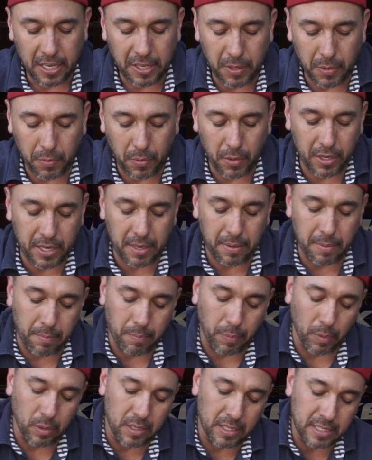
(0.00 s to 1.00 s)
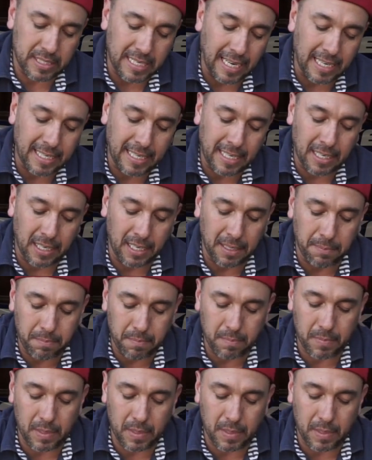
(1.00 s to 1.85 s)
You would tighten it up.